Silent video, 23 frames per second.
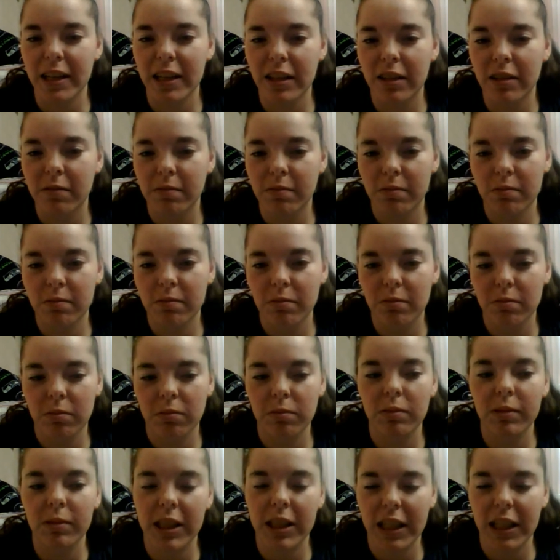he
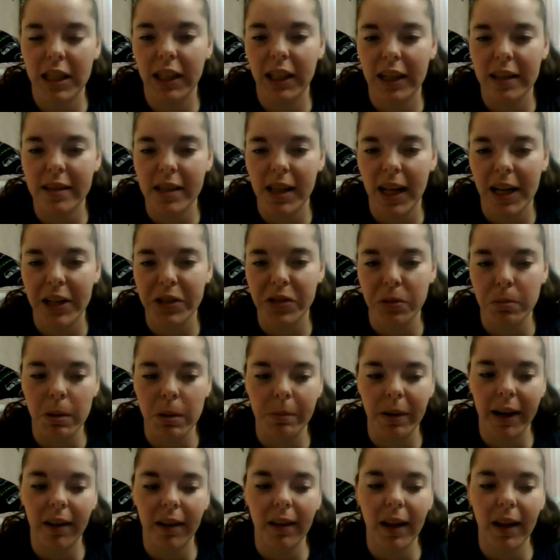did in his classroom in my